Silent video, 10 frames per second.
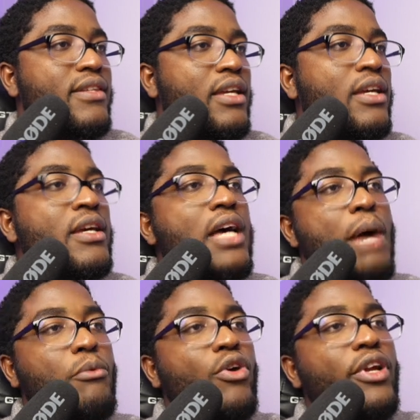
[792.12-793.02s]
see,
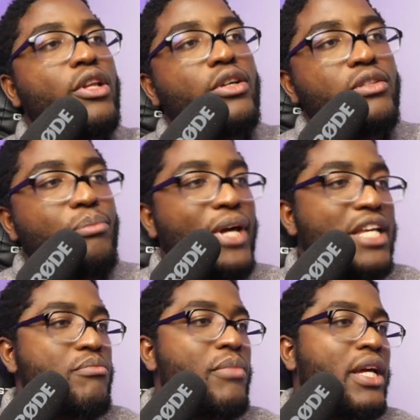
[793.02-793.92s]
I'm currently on the
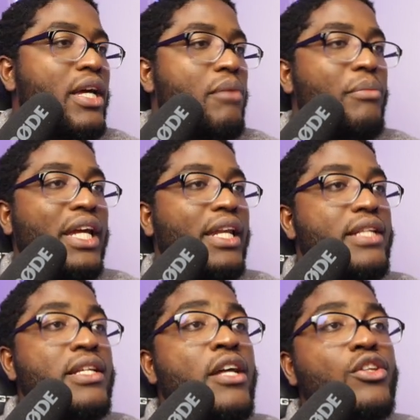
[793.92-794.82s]
base ma uh, mainnet.